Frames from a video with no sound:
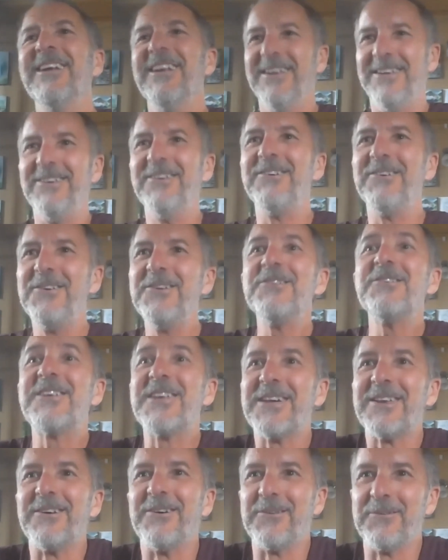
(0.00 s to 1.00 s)
you
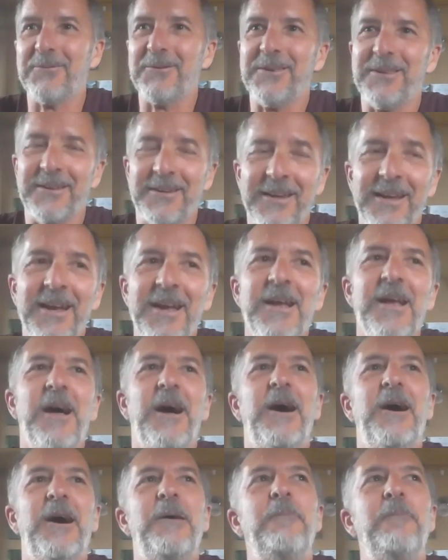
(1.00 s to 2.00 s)
get on with it.
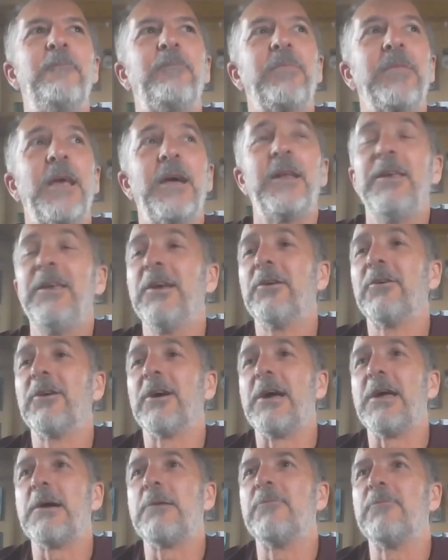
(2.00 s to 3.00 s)
And here
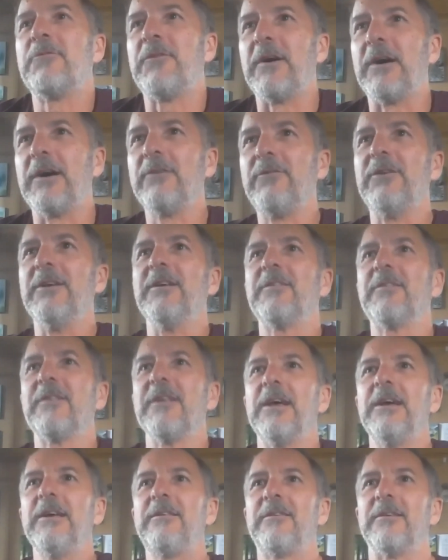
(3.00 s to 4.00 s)
I am 5 years
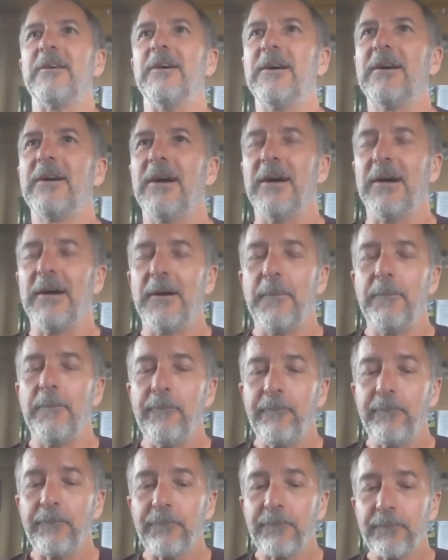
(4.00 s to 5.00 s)
later,
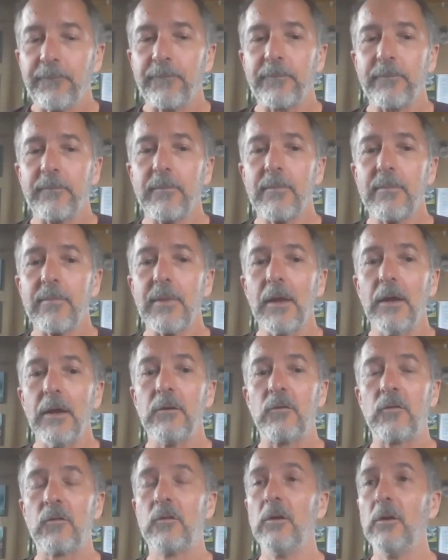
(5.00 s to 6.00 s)

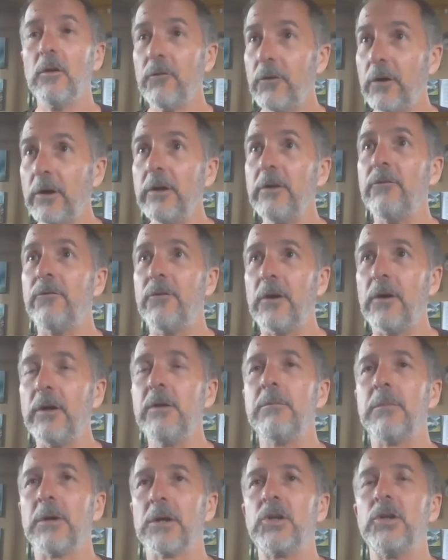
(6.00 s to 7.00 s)
still very, very
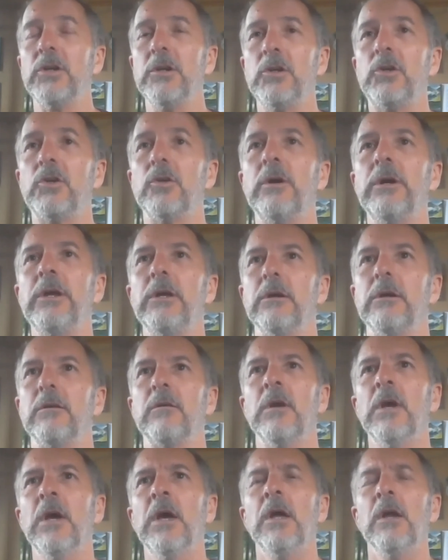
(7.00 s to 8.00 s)
much enjoying it.
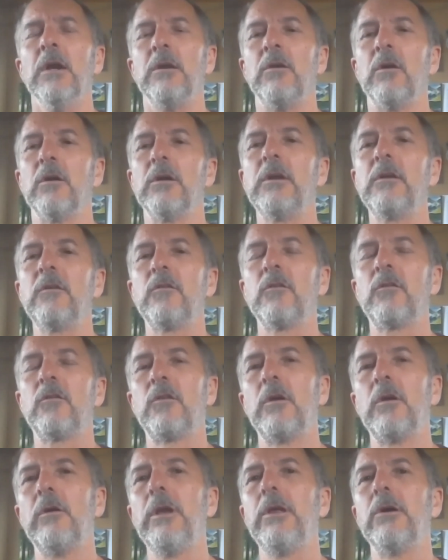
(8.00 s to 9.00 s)
Not
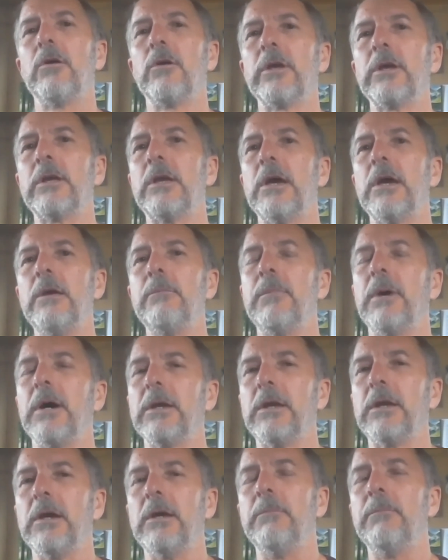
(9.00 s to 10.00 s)
necessarily on a
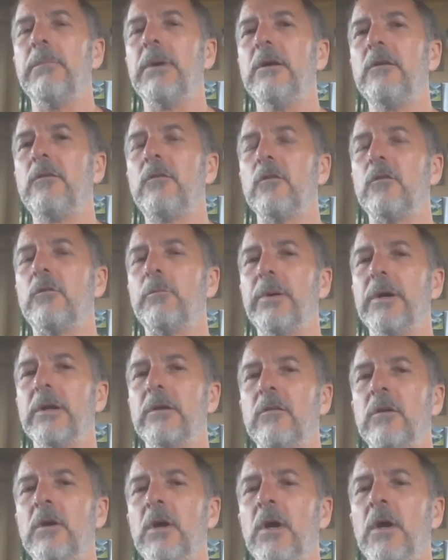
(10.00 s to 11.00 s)
game-by-game basis, but
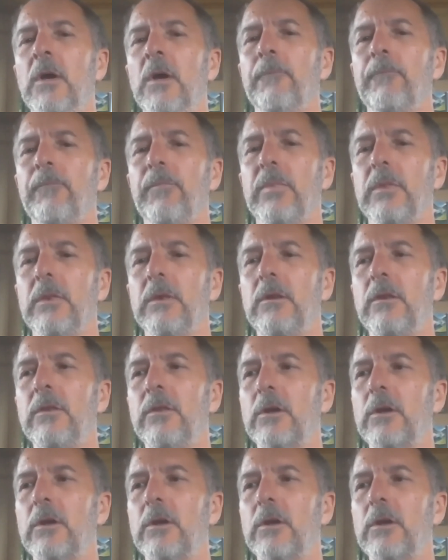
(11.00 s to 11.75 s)
the